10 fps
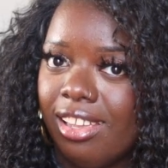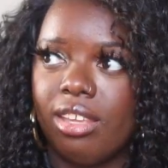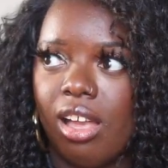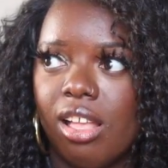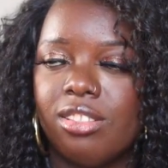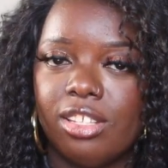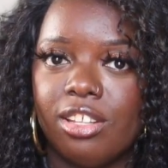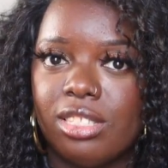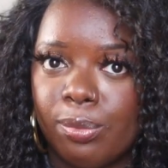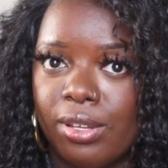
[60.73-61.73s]
And y'all did
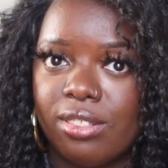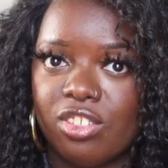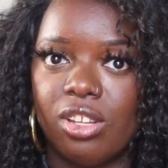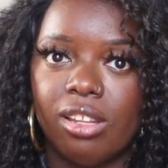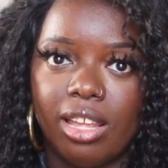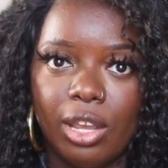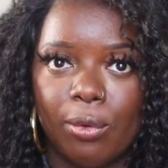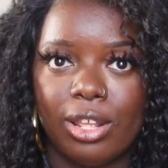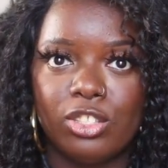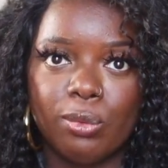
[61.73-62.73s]
express that y'all like
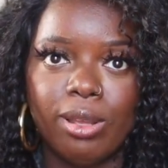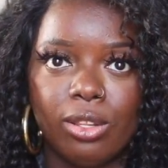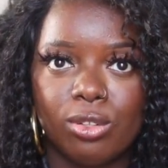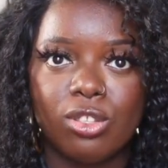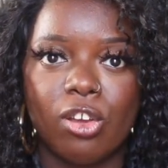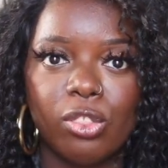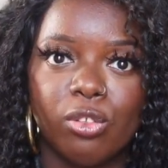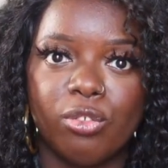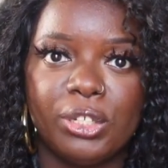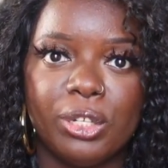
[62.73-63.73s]
when I do my little talk
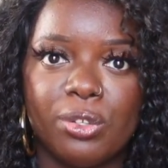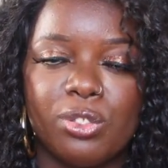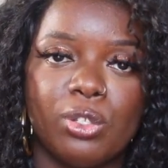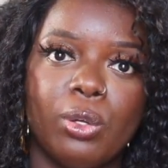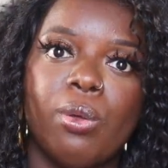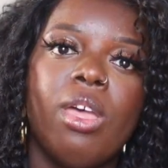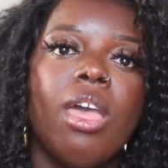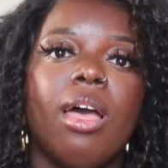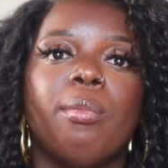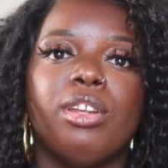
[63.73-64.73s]
through videos. So
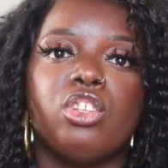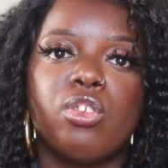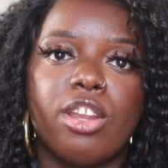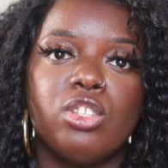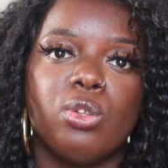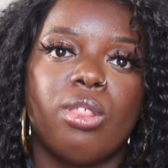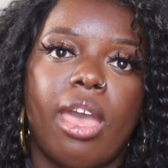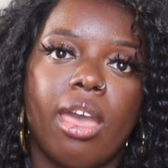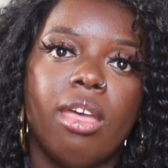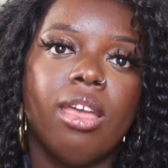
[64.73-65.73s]
I'm gonna try to do
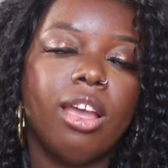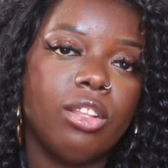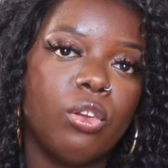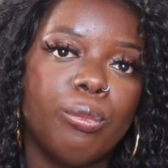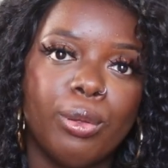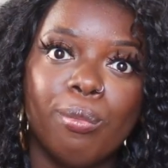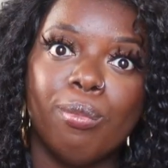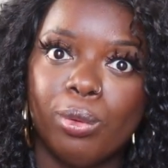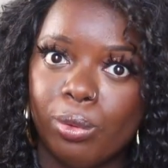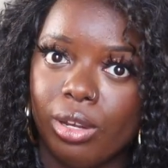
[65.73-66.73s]
that a little bit
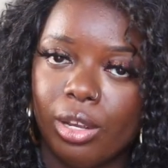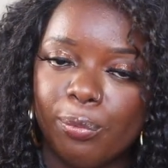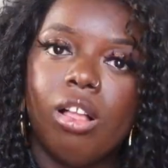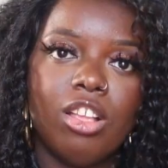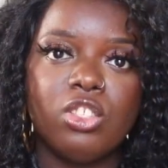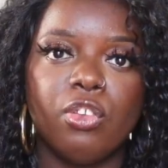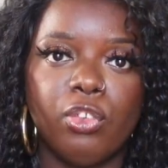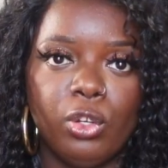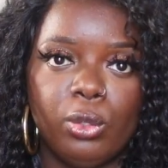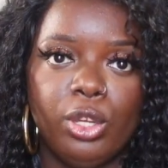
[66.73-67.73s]
more. Also, if
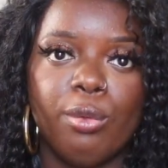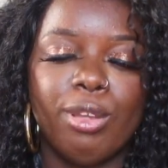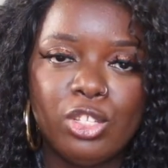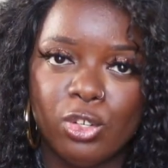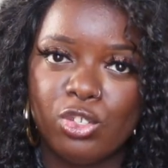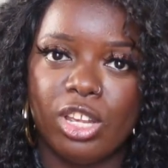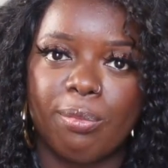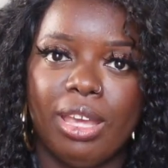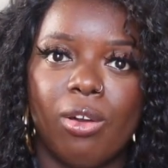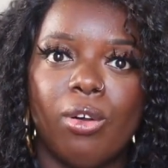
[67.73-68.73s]
you're new here, make sure you check
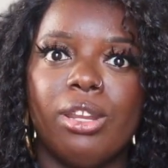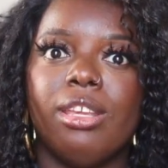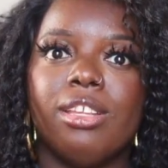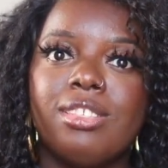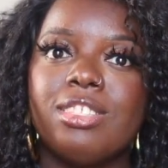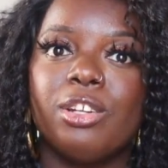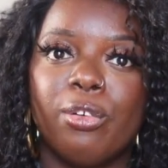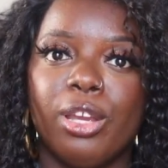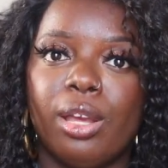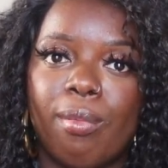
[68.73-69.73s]
me out on
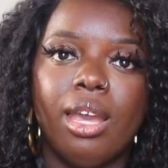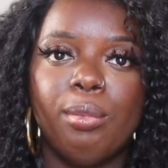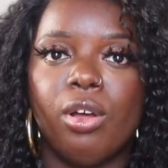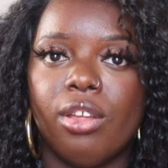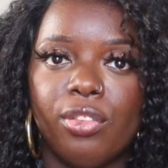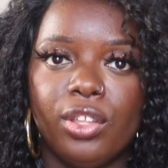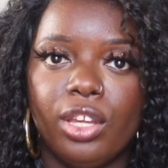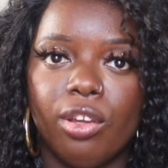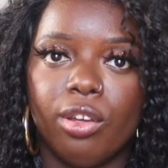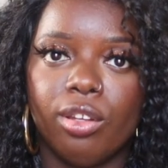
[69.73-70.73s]
Instagram. I'm on
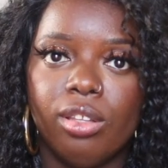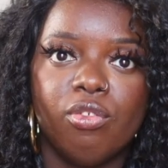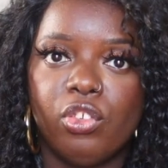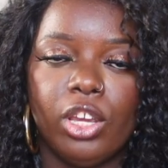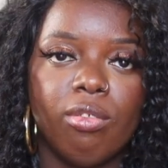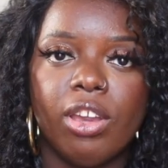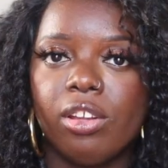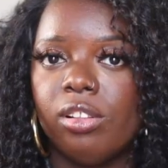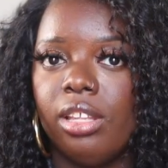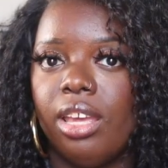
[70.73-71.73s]
there very
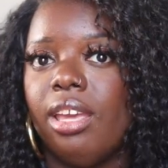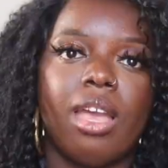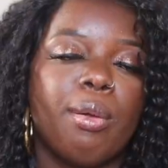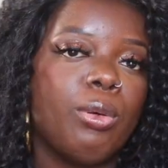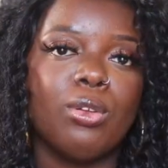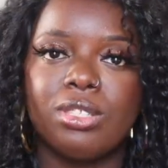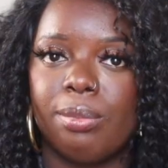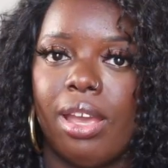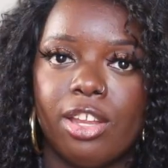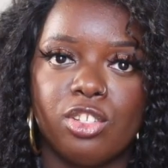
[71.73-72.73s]
regularly. I post
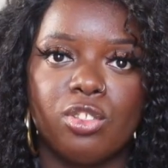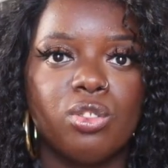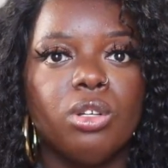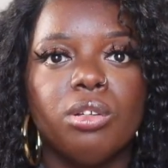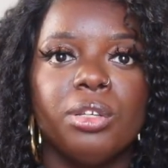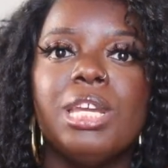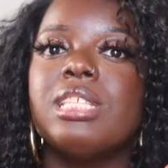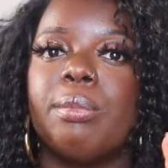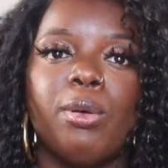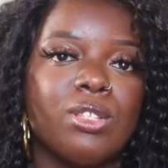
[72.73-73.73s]
in my IG
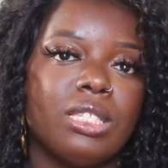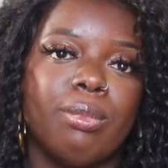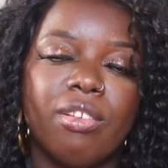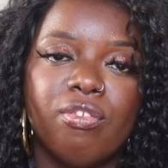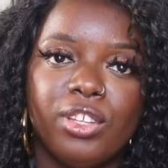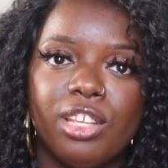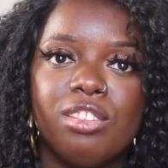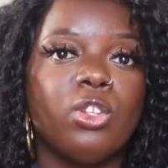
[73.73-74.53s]
stories, I post in my feed.